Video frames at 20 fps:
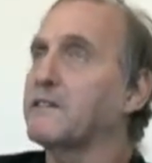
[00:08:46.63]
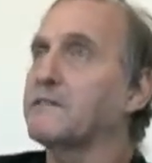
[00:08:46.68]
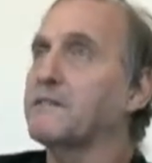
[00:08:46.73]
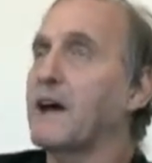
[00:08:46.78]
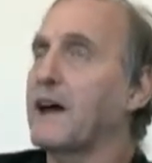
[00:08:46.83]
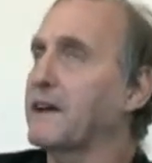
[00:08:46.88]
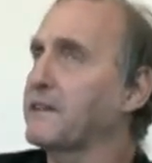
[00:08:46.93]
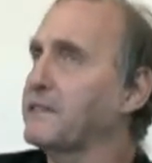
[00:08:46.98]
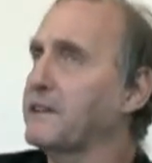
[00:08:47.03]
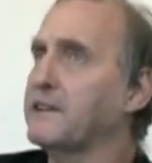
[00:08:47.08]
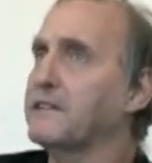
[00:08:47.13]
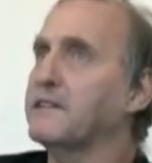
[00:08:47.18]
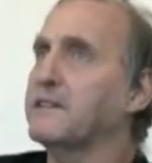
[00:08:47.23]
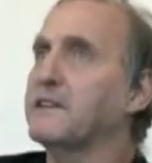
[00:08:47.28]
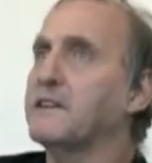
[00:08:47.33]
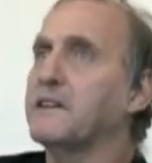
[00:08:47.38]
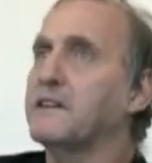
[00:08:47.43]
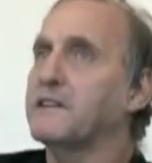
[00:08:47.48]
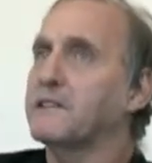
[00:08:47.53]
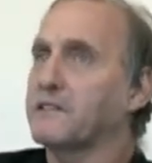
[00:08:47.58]
Back then,
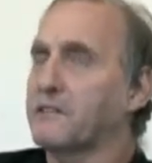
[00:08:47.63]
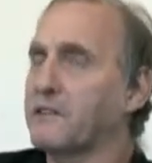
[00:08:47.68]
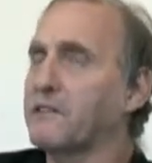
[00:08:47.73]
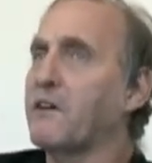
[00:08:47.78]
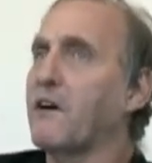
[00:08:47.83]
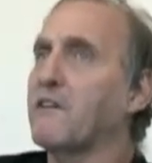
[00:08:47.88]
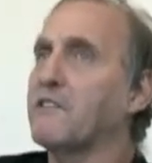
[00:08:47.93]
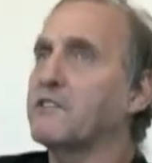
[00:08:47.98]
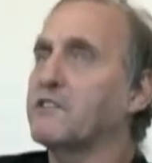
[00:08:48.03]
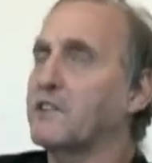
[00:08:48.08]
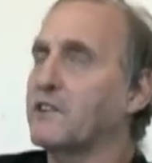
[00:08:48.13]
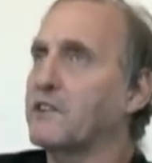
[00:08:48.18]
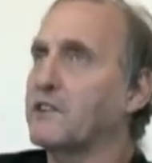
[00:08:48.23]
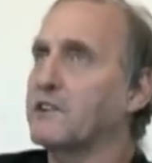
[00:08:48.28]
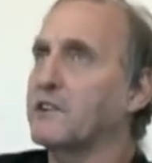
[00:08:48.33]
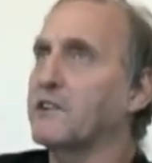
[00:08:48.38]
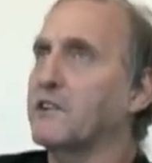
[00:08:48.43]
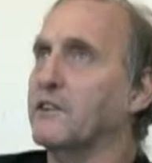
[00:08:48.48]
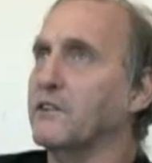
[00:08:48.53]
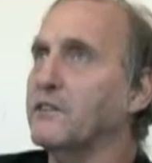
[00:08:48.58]
group homes were
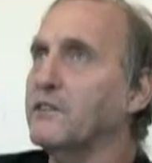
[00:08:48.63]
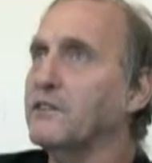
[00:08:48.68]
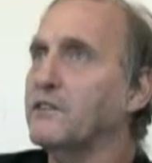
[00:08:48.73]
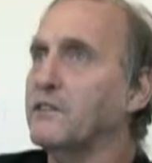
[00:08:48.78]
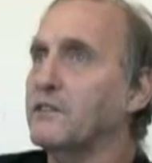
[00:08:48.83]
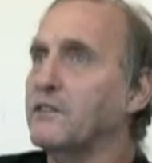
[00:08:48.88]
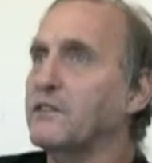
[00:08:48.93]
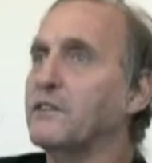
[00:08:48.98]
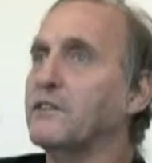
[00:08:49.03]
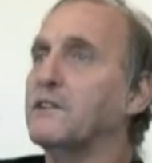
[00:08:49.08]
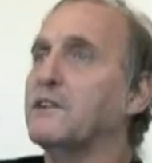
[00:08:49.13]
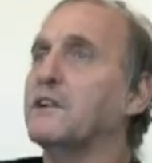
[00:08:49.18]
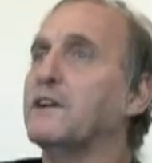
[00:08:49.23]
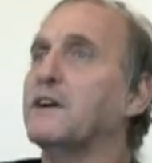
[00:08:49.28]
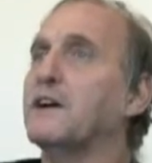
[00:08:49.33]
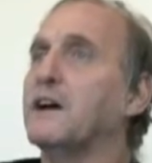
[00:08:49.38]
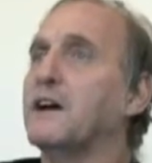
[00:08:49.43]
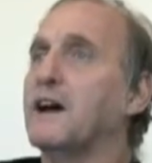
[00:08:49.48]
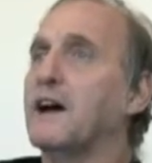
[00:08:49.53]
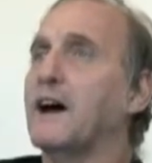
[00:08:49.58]
new.
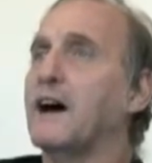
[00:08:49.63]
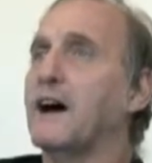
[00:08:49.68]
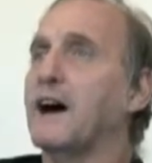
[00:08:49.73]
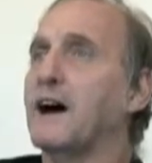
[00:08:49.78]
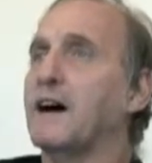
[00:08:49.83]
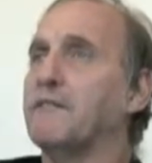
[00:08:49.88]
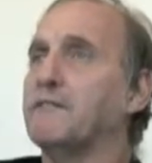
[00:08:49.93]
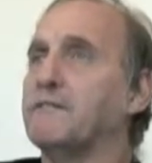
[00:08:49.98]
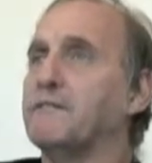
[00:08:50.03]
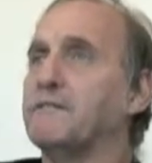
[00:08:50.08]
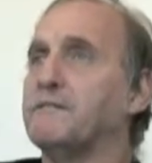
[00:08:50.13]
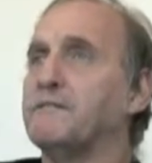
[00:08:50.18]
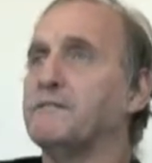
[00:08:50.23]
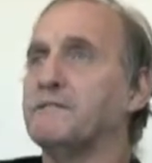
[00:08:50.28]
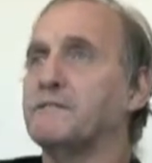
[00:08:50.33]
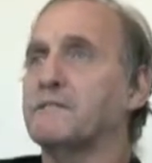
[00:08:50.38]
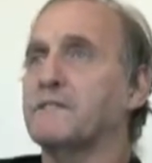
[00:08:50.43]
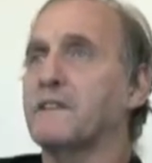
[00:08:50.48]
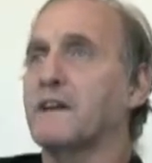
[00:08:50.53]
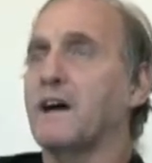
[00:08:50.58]

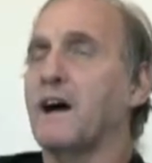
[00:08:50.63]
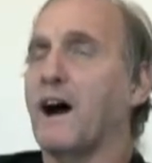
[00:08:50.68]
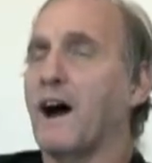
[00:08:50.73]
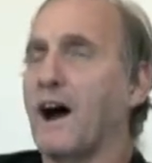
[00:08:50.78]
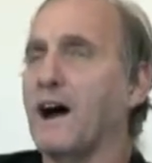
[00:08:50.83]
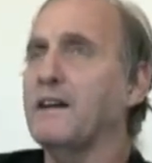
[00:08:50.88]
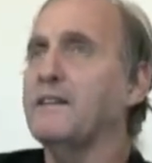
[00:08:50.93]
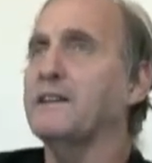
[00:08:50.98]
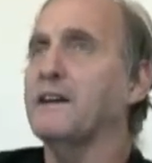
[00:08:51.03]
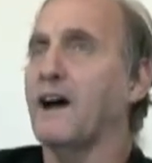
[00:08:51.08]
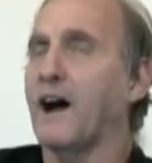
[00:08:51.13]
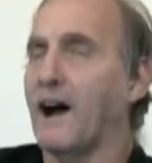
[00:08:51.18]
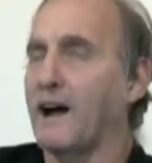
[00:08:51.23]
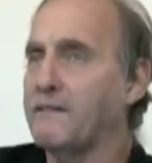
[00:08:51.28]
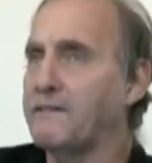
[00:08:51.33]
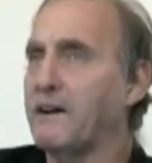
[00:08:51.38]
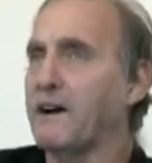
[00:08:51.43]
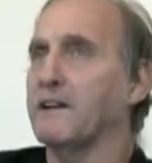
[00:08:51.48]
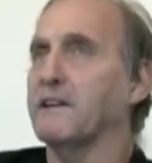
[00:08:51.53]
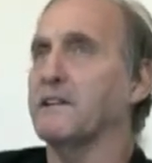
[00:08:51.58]
I think I
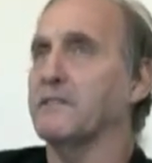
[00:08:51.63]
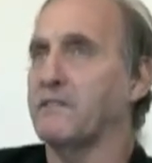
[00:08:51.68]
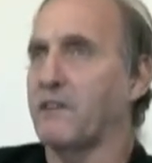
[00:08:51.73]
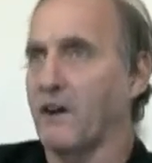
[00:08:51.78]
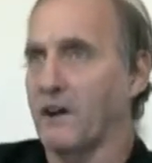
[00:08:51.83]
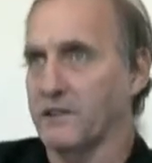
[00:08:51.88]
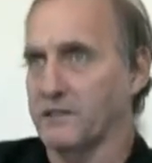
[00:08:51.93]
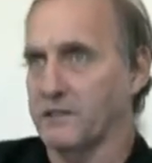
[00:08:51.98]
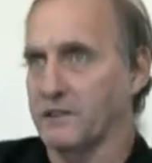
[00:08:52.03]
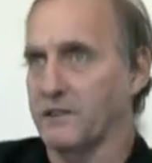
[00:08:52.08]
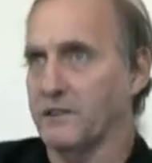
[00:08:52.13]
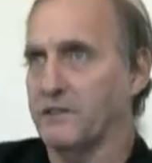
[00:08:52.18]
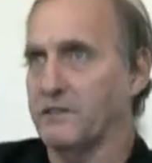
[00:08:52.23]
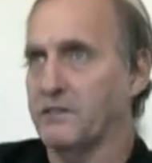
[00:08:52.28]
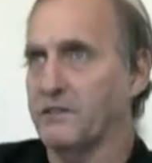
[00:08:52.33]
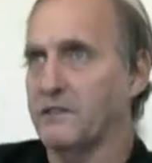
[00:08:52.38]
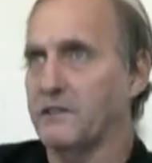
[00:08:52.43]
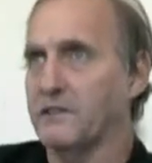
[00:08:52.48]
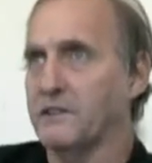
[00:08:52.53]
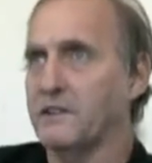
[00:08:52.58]
found it
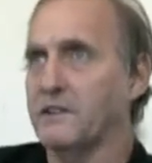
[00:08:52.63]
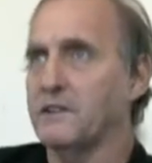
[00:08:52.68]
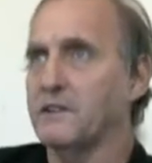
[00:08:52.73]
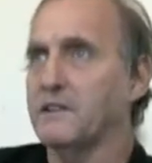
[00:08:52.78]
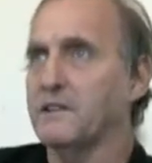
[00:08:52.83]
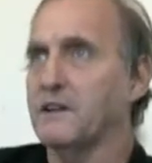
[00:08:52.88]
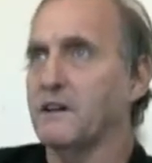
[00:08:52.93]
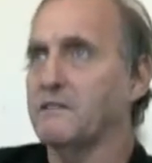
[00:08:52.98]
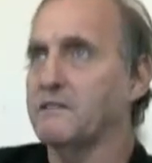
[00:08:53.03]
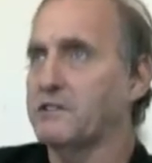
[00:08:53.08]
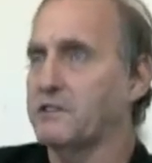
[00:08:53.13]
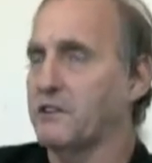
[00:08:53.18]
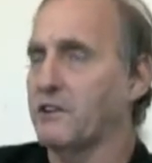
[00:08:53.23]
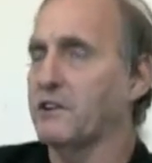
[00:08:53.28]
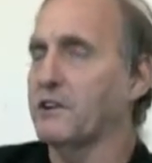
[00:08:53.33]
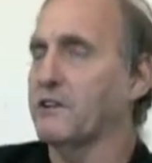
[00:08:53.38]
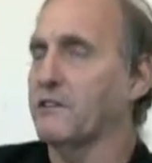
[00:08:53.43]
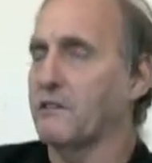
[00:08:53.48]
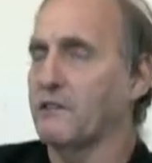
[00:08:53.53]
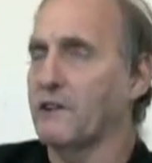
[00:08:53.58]
positive. I'm
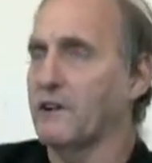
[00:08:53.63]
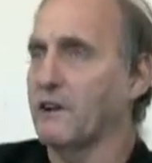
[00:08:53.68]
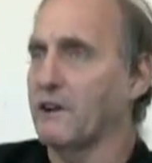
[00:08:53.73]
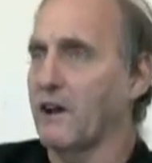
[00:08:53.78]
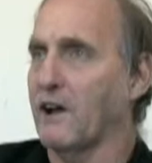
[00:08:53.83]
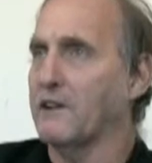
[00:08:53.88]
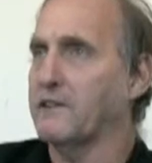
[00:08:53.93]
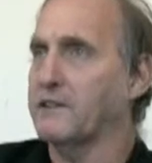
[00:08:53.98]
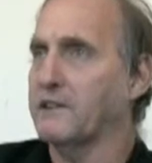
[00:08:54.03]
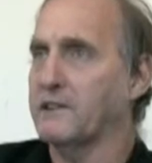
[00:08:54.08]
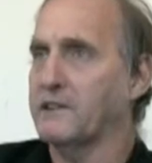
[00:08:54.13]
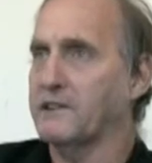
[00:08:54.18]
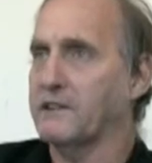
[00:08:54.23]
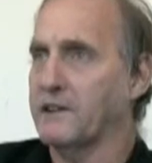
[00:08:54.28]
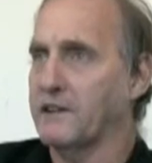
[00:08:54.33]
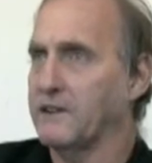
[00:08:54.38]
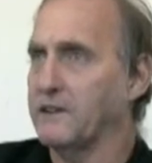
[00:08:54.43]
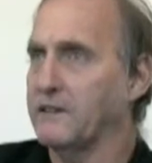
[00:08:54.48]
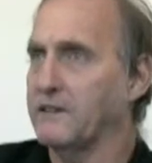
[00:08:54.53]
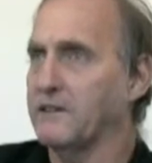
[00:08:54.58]
sure there weren't a lot that
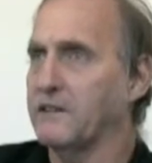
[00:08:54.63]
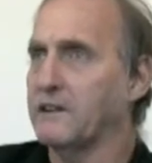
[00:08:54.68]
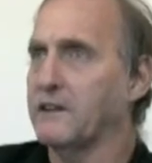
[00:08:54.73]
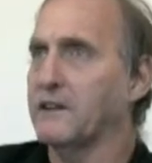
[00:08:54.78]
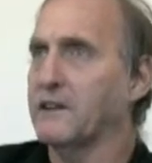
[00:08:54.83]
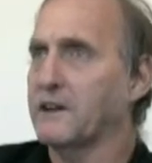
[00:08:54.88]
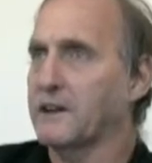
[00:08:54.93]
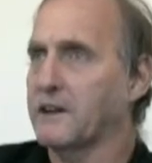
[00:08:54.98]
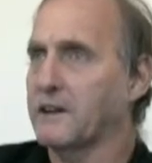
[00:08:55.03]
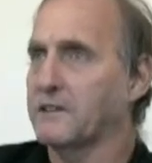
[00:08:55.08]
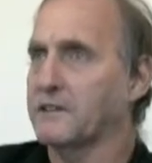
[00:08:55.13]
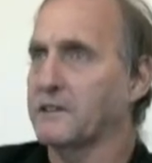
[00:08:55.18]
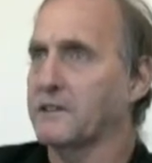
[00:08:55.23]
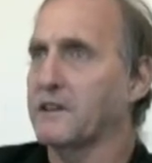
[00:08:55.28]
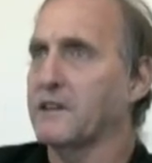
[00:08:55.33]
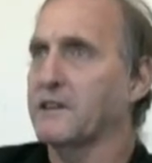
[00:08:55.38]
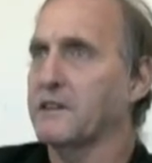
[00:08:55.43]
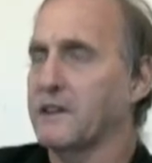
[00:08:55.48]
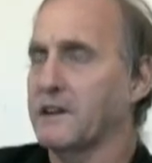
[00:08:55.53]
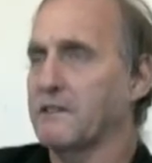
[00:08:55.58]
didn't, because
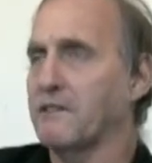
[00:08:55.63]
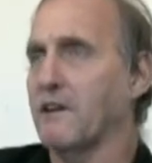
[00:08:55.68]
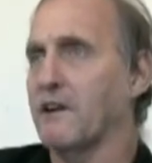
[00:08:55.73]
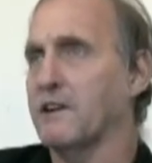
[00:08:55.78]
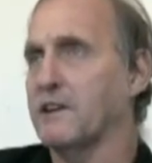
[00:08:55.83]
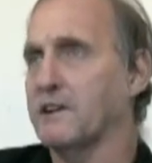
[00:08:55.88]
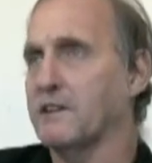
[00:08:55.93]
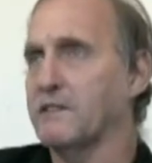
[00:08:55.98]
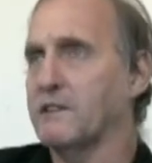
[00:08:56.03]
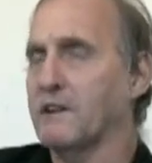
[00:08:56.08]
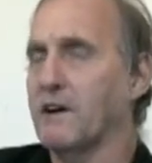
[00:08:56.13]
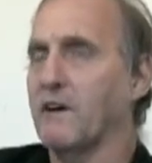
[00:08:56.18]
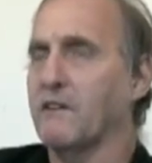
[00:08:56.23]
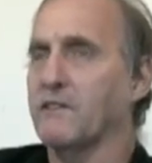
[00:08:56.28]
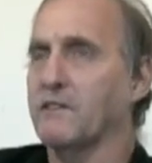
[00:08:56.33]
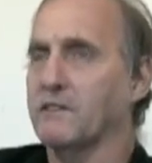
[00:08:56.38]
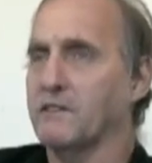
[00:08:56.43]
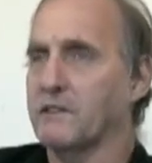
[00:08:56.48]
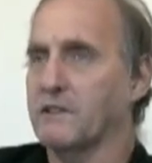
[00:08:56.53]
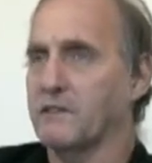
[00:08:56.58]
they wanted to be
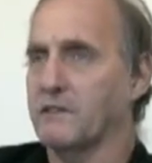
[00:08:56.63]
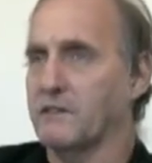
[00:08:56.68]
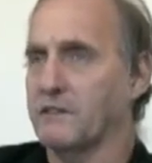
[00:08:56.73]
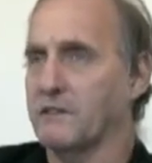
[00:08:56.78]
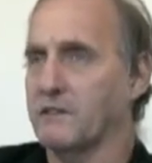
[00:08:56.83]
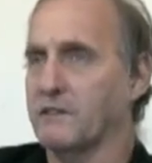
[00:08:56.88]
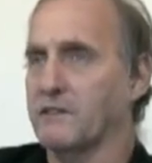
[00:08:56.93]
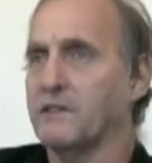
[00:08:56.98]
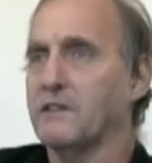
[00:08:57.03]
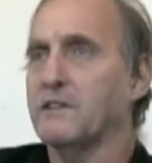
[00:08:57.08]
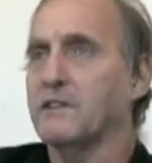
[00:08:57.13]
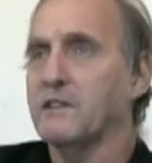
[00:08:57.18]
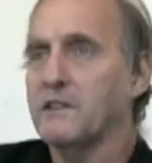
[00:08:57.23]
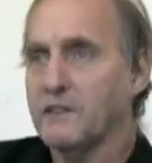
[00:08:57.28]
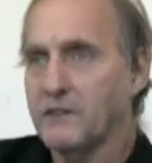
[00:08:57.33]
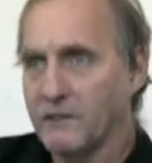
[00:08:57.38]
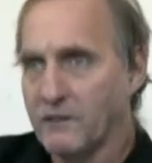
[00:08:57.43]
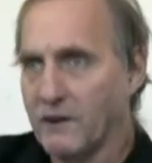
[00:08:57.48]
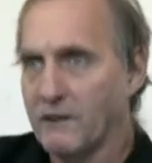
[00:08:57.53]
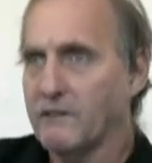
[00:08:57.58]
home
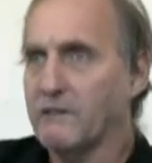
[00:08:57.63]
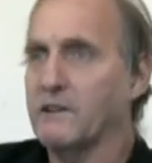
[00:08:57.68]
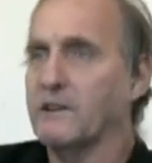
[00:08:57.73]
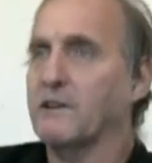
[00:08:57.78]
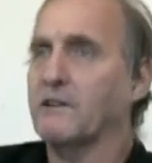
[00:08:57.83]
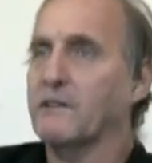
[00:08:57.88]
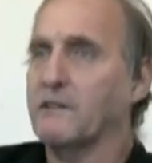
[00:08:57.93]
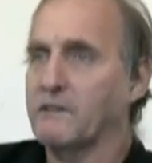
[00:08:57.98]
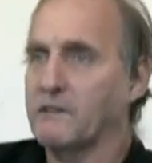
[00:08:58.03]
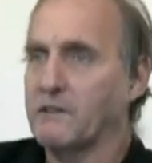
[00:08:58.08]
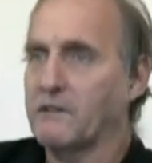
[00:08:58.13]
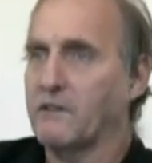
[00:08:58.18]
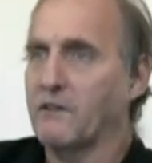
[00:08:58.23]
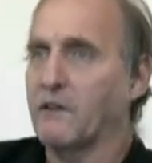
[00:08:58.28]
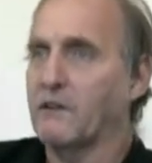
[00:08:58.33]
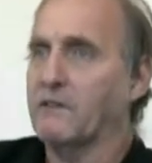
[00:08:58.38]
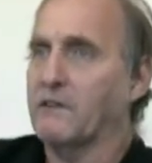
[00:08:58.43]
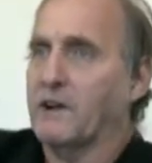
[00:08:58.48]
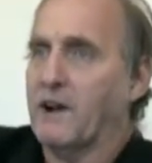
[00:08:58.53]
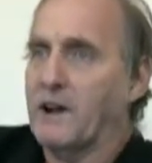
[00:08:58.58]
wherever they were
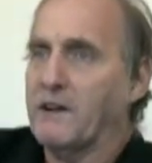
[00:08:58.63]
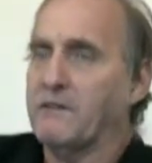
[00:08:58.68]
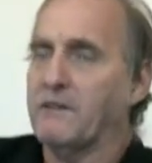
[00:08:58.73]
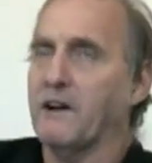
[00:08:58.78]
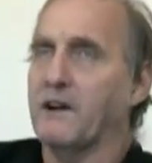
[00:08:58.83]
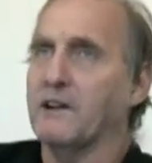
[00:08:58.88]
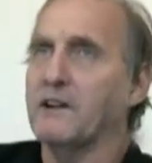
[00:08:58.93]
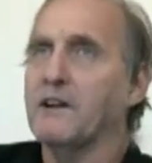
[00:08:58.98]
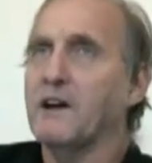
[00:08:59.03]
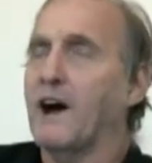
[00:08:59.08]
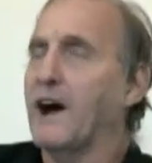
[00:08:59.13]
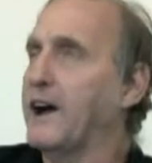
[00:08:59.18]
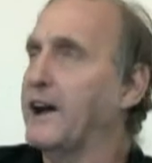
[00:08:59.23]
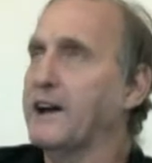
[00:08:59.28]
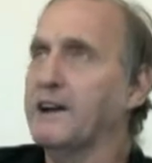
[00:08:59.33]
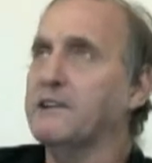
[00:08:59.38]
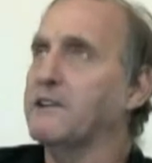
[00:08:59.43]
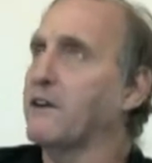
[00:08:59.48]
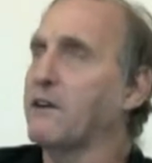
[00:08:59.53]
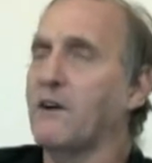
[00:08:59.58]
before, but I
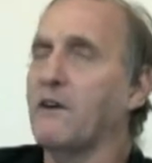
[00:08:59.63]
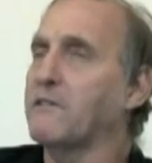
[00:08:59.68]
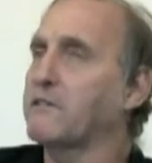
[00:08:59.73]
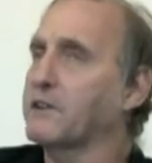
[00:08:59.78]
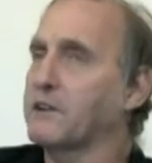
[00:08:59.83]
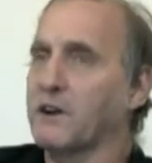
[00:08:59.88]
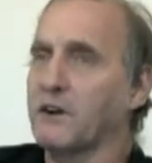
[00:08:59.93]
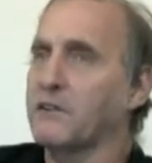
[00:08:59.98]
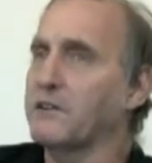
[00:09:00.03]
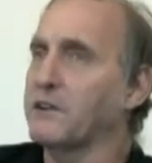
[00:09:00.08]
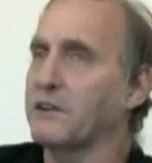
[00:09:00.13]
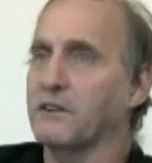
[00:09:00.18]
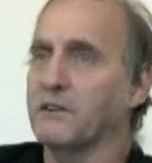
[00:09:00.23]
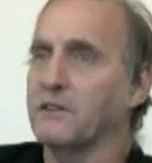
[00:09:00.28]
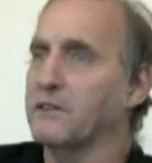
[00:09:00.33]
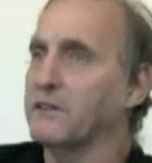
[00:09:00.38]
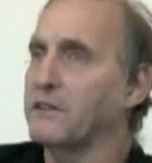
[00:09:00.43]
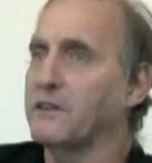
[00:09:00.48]
had no home to go to,